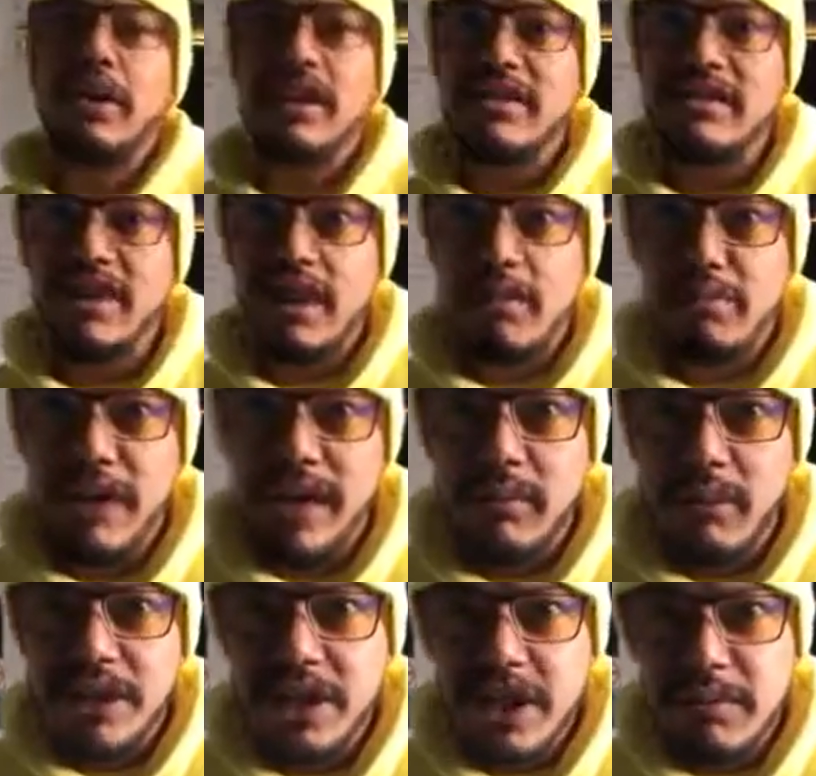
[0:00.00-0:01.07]
is celebrated
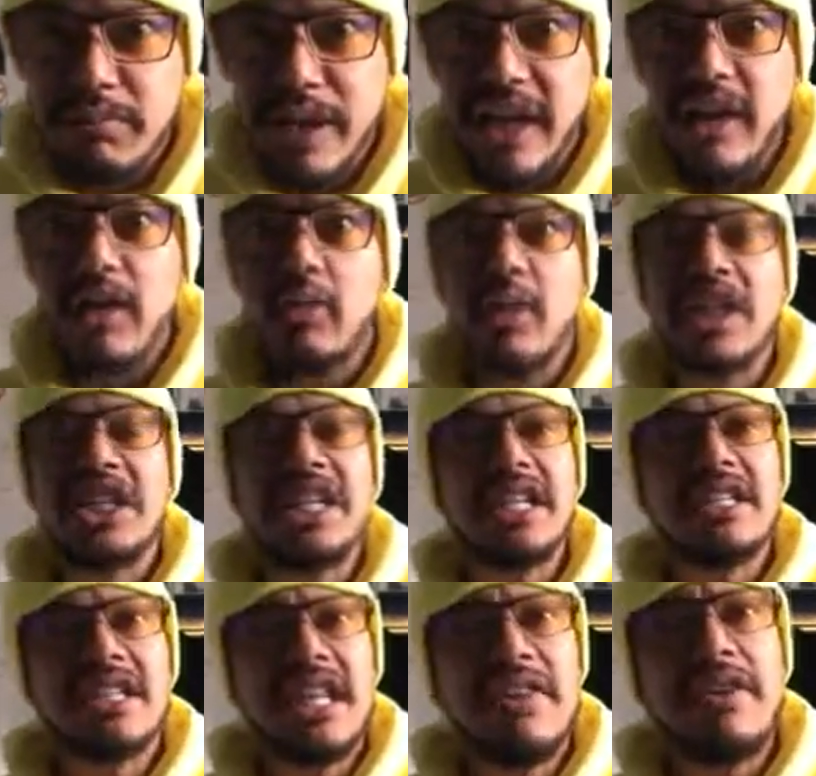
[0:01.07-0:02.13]
when she's bigger, when
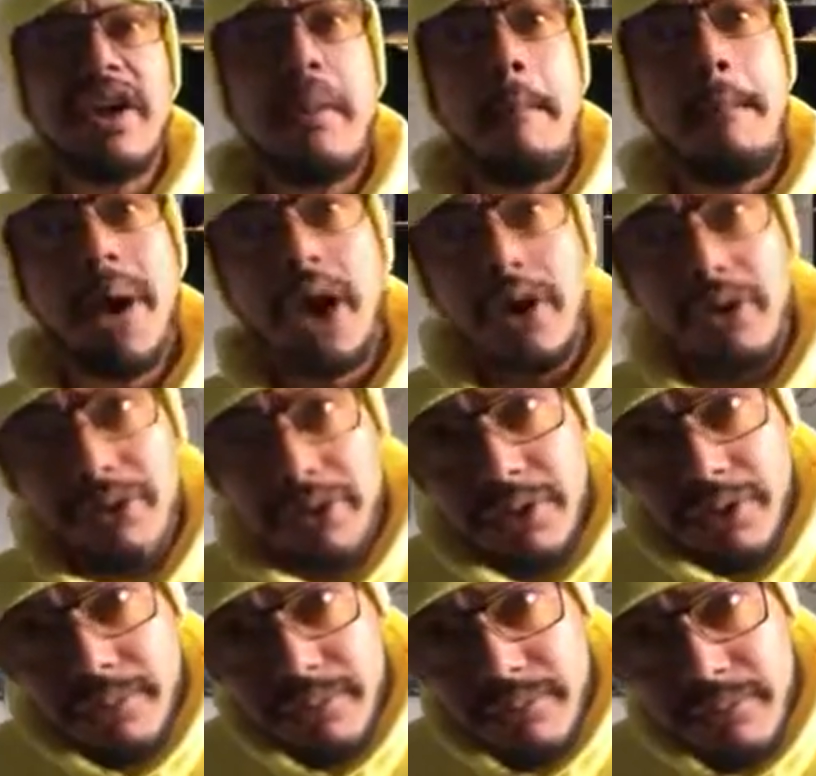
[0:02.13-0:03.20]
she's given
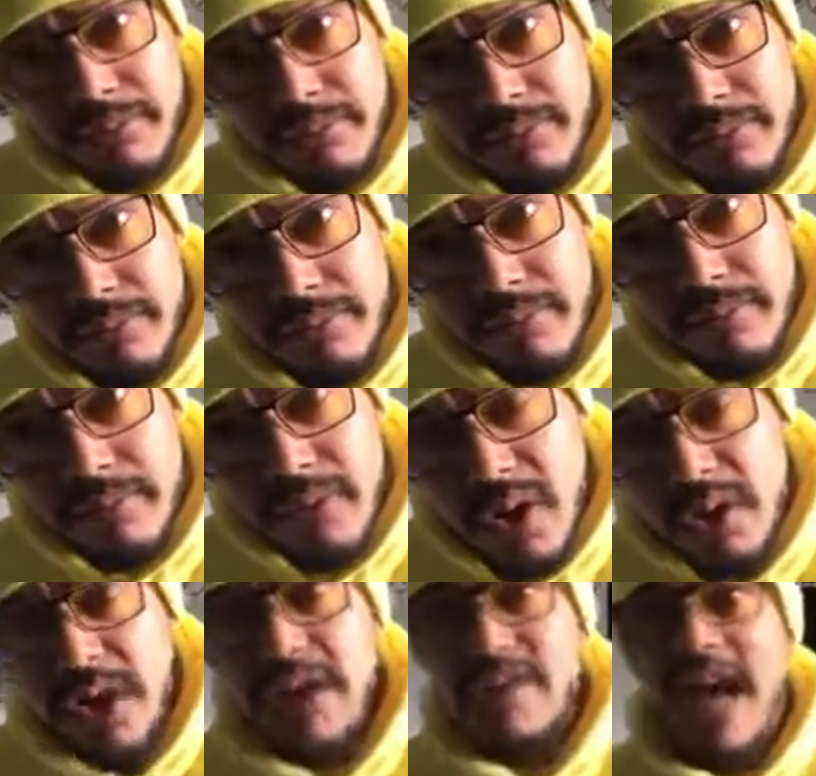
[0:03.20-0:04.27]
birth.
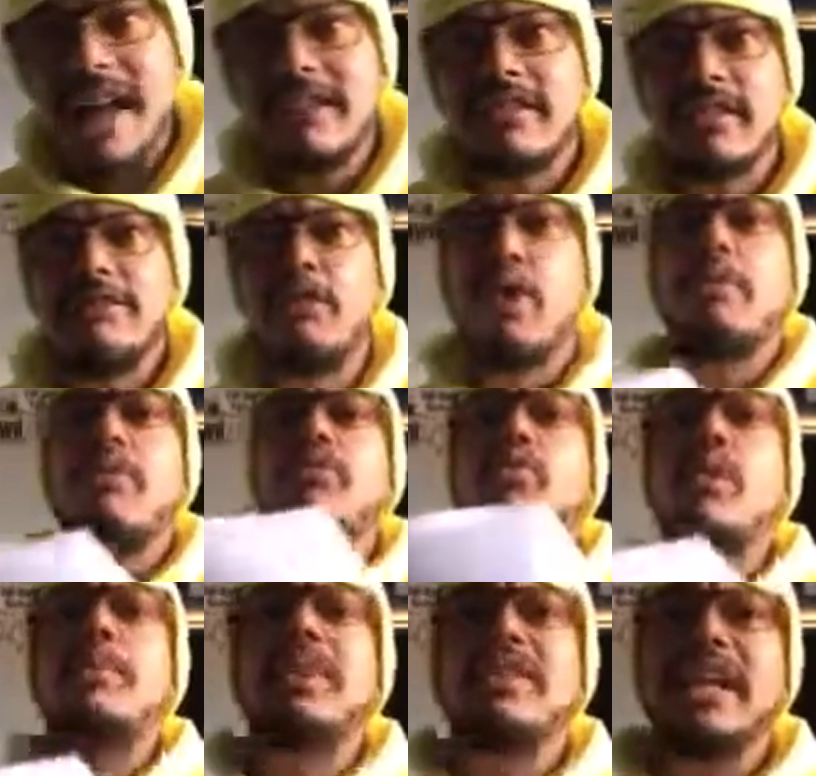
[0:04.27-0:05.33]
Okay, that is the form of
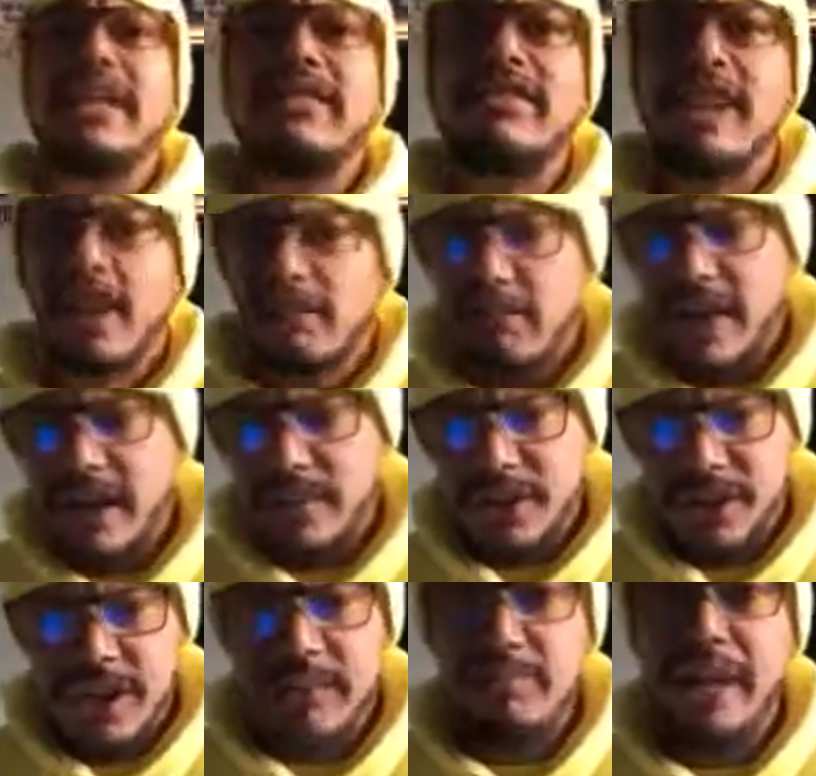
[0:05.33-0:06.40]
woman that is celebrated
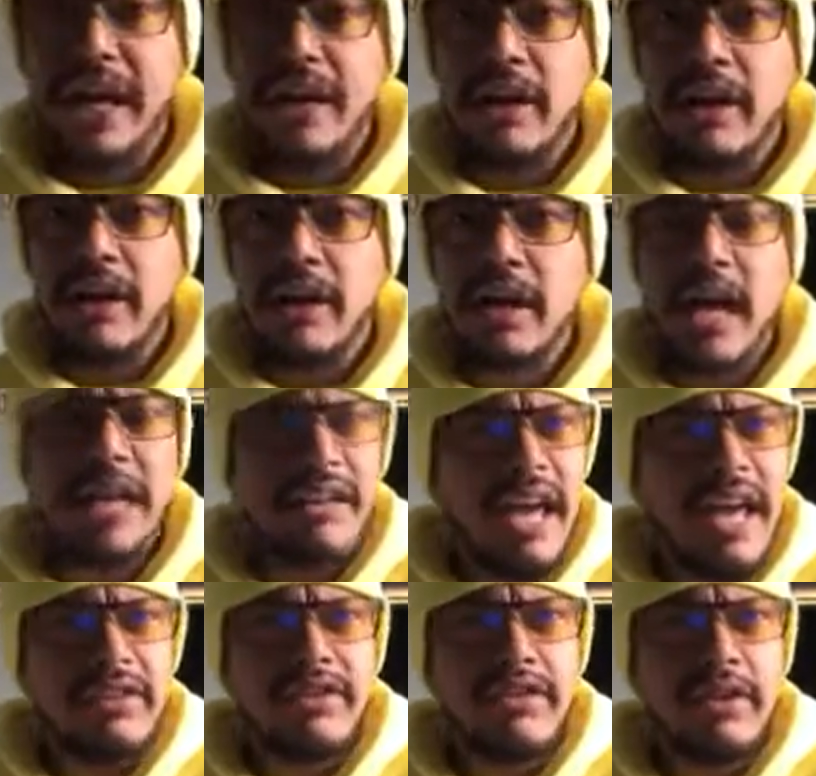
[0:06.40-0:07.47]
when she's bigger. And
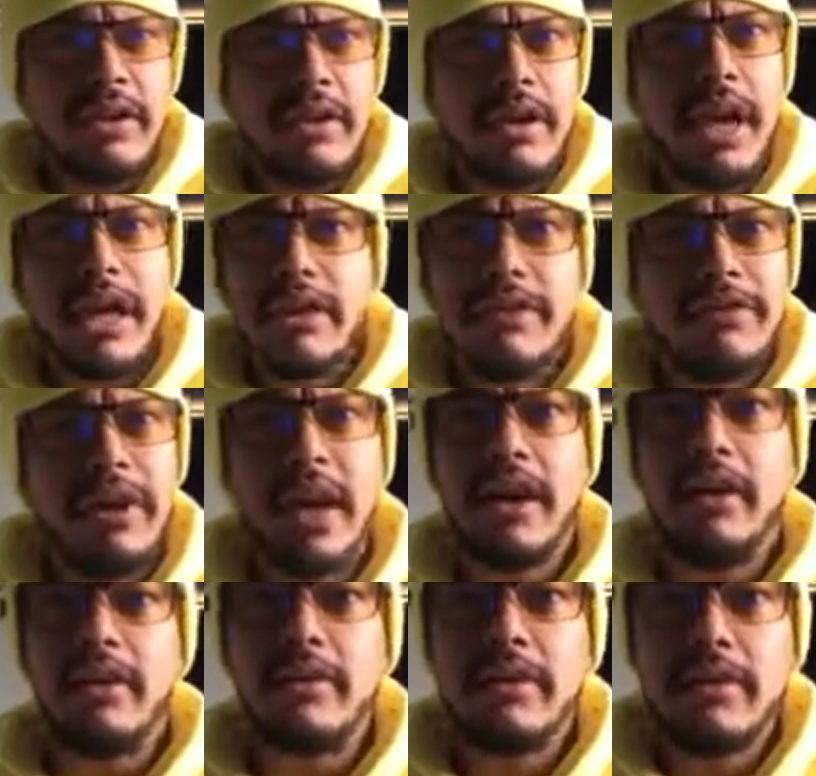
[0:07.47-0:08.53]
yes, it is
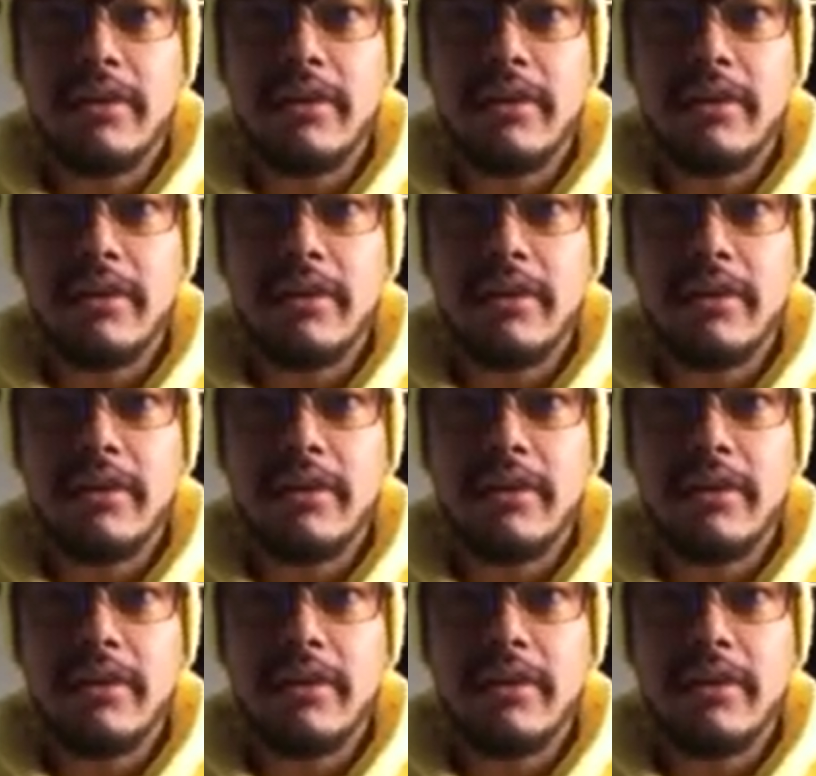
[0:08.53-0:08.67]
fair.